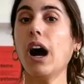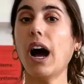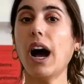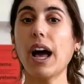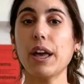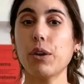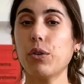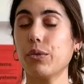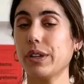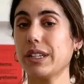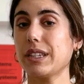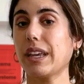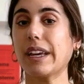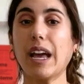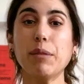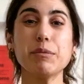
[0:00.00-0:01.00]
I always
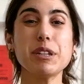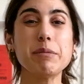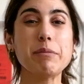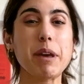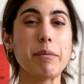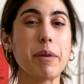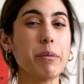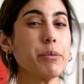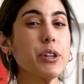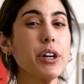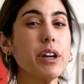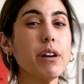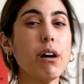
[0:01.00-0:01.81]
like empty my memory